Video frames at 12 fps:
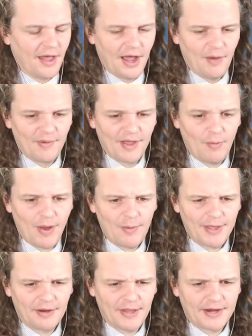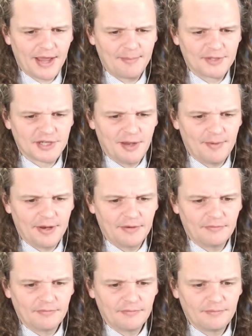We got a lot of comments coming in.
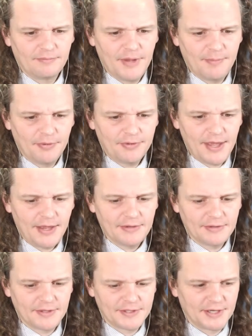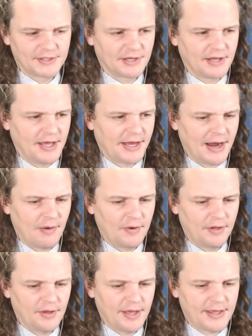people taking to the 6 o'clock hour?
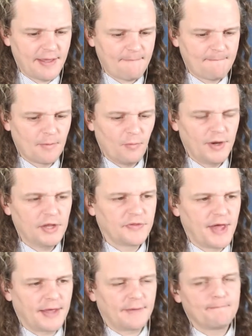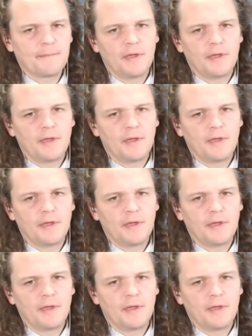Do you like it? What do you think?